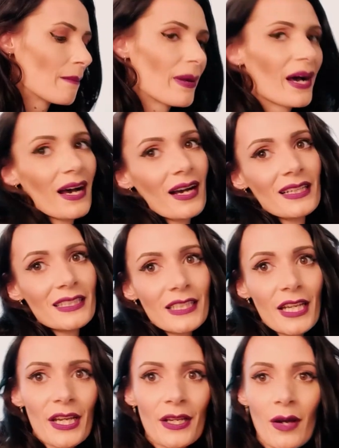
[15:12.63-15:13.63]
But, you
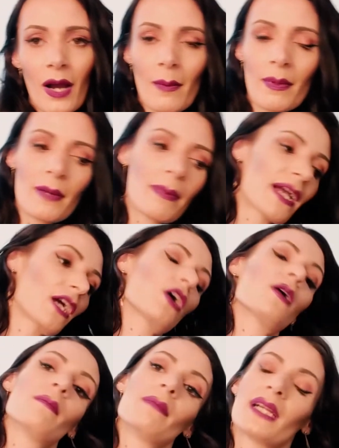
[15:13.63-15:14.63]
know, I put it back
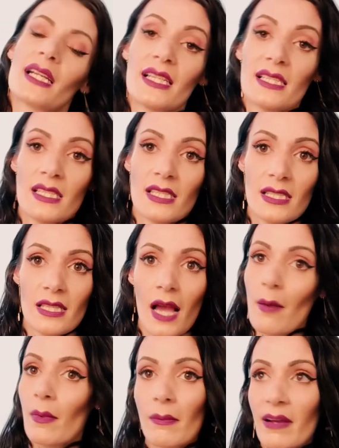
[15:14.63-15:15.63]
on because
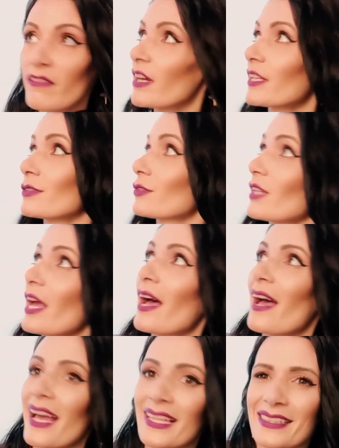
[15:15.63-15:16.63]
I'm on my final
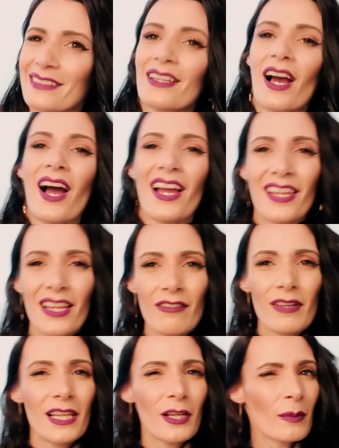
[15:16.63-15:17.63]
skirt and I
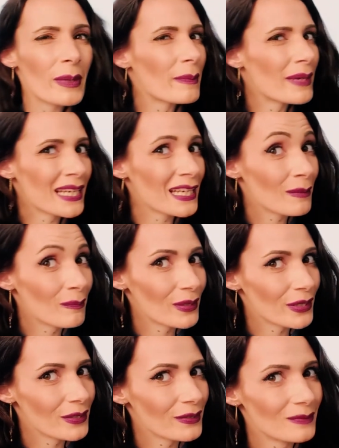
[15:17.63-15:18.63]
love a little bit of pink and
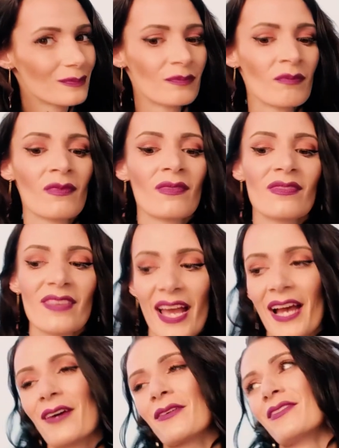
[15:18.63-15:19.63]
blue.
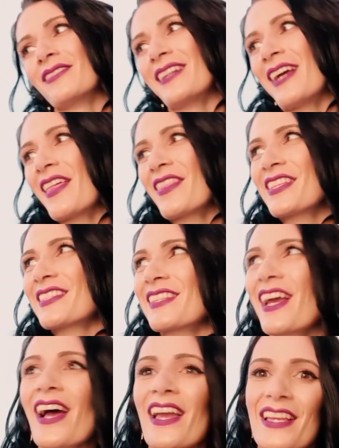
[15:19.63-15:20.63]
Now, this
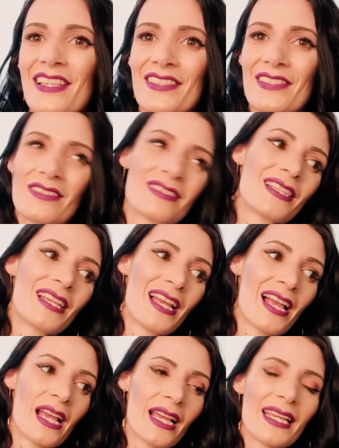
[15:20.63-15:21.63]
skirt
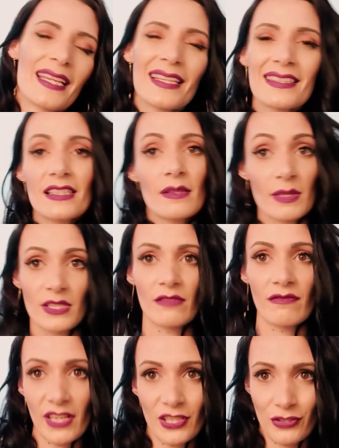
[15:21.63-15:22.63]
isn't the most
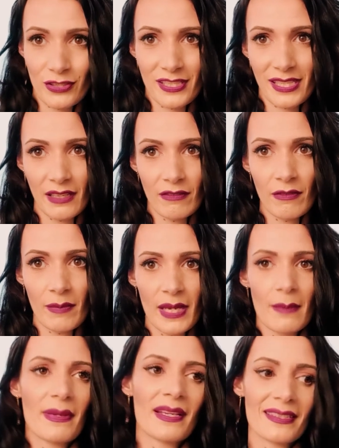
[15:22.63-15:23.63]
adventurous thing for
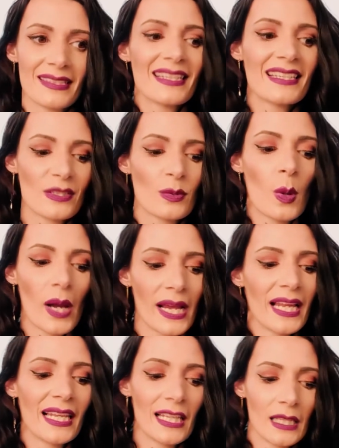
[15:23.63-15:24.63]
me because it is
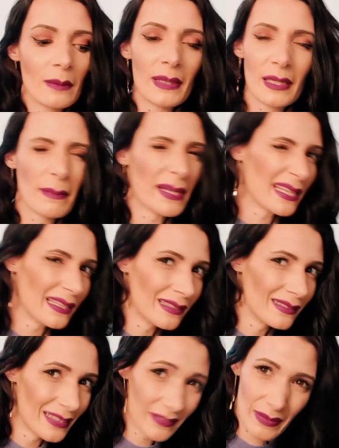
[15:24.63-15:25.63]
quite a little bit of me,
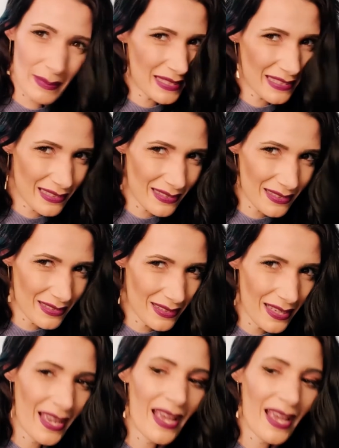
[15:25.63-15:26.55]
if that makes sense.